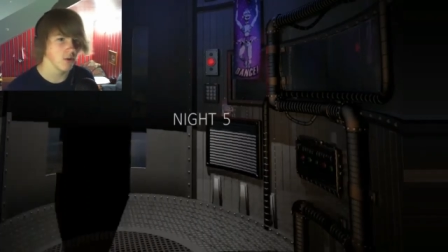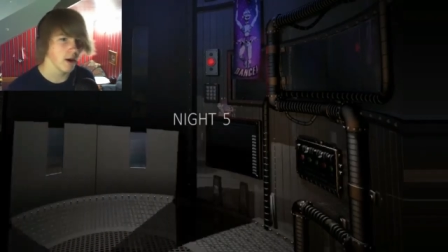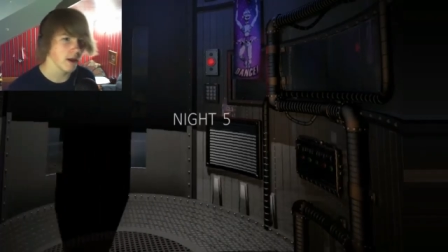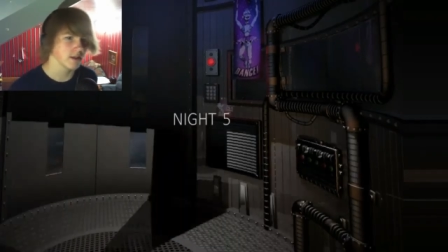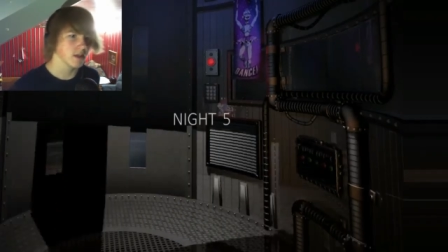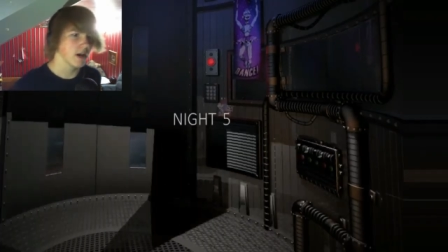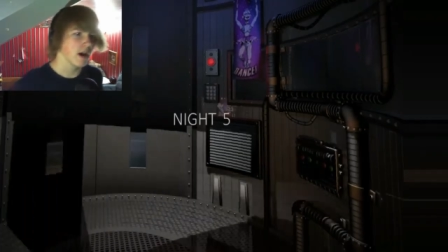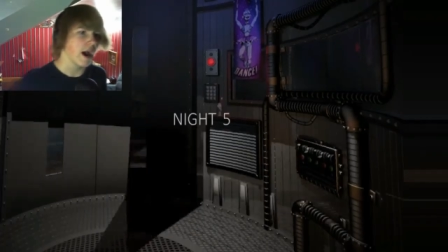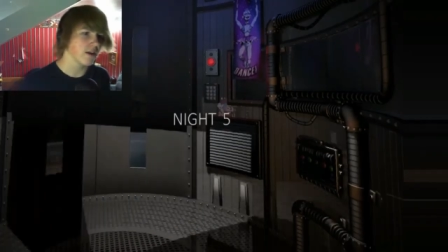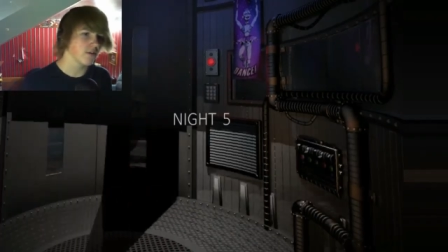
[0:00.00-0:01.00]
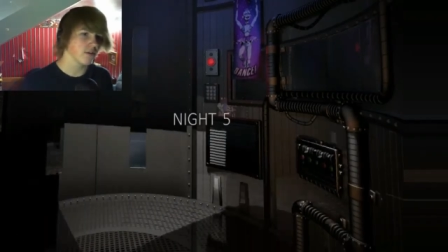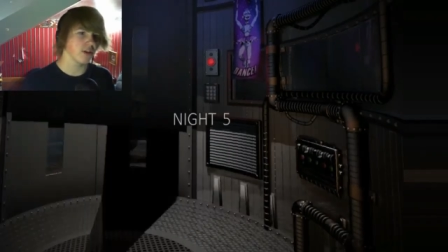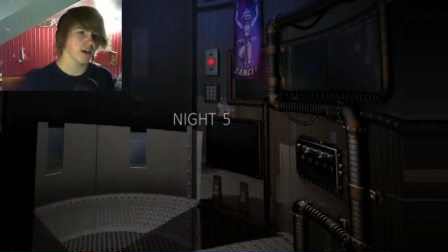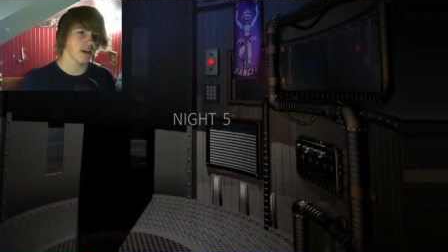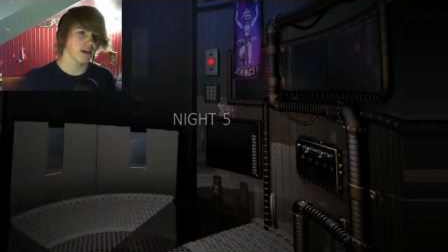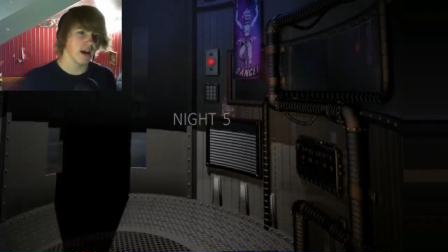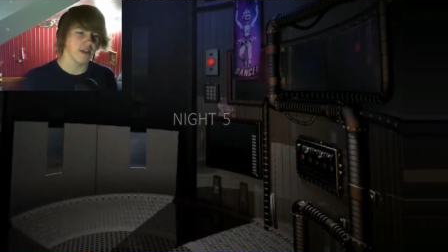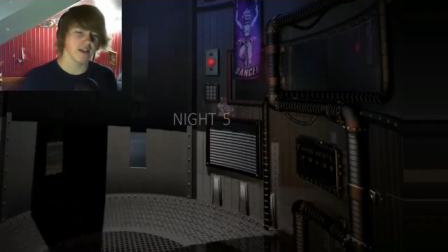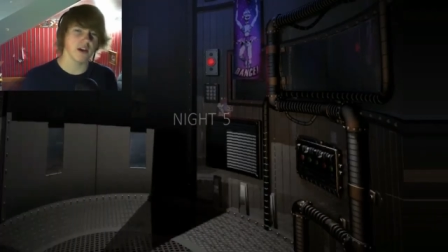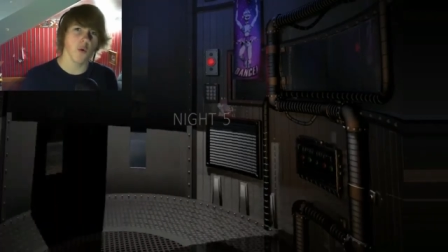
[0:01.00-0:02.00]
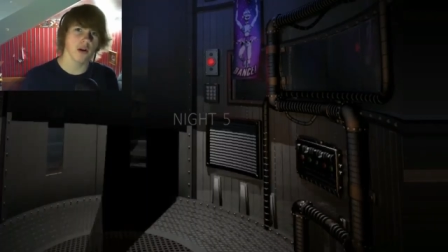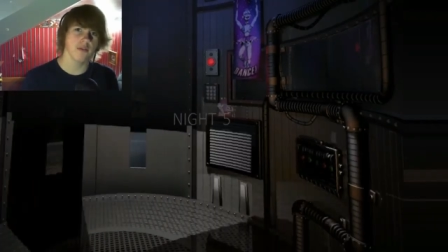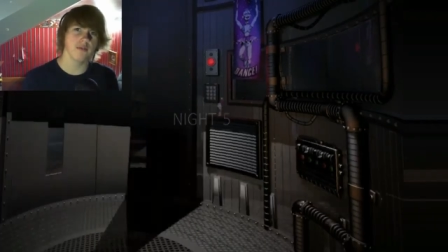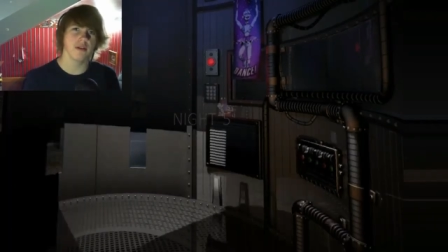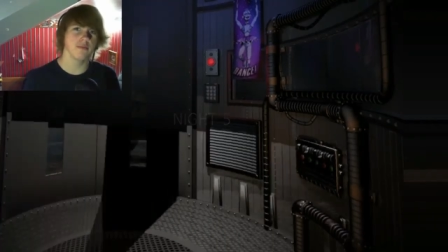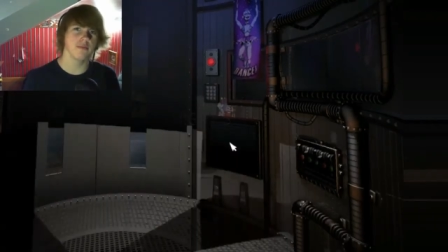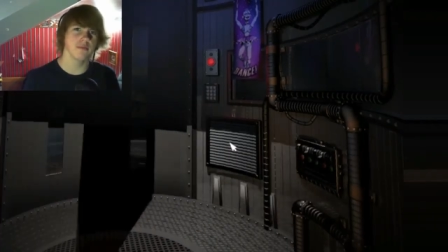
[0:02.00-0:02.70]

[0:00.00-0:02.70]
and I don't think I think one of them